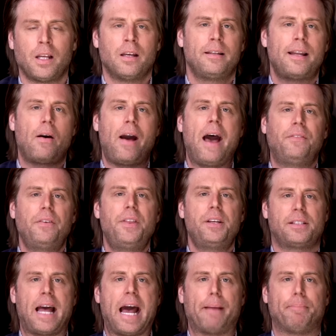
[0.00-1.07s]
Now, after
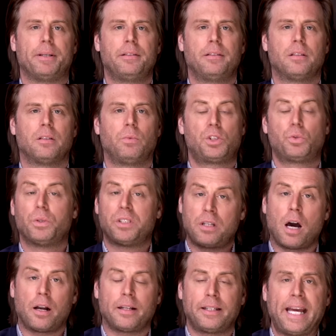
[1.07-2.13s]
this happened, which was
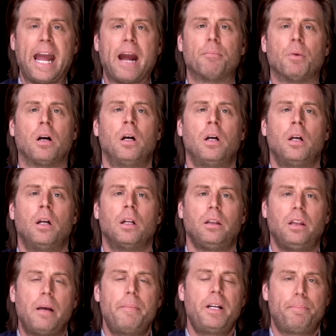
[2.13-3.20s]
not on camera,
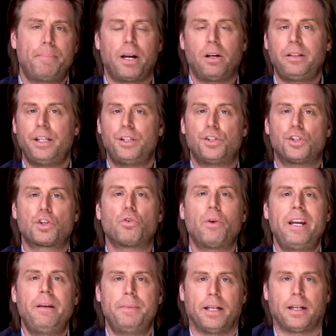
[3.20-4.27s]
Lemon apparently
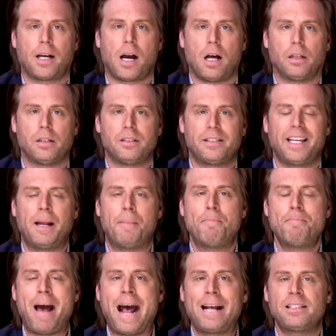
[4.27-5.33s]
screamed at Collins in a
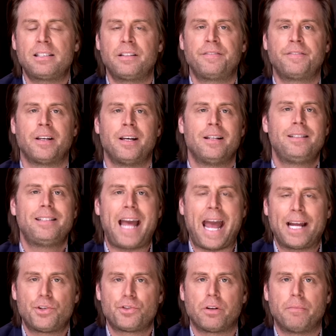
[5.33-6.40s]
massive
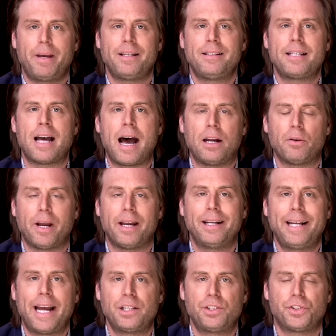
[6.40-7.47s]
tantrum and tirade
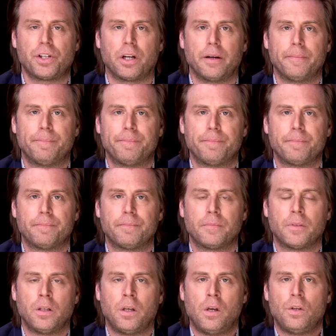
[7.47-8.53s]
against her.
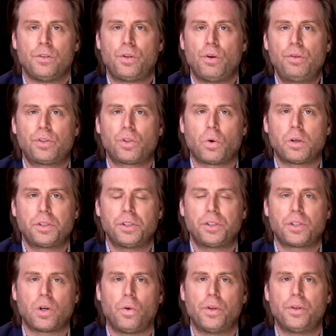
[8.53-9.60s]
Two sources
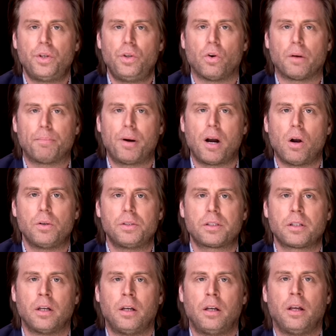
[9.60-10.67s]
told the New York
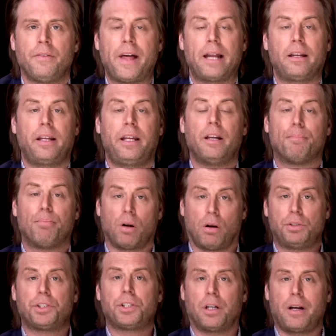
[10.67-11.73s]
Post that he
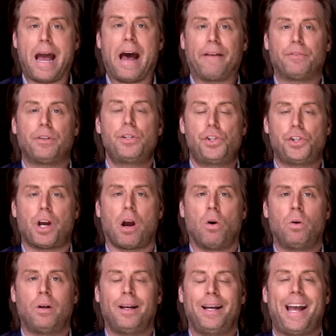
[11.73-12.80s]
approached her after the
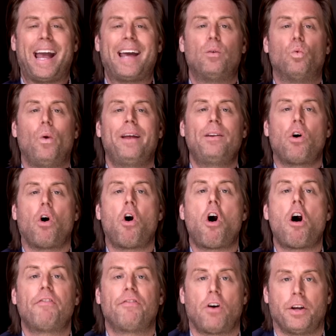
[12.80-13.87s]
show and went
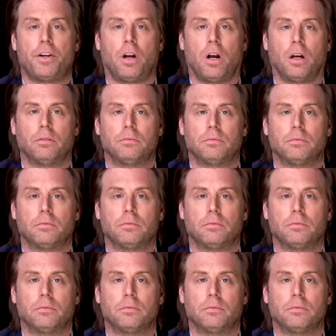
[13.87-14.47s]
off on her.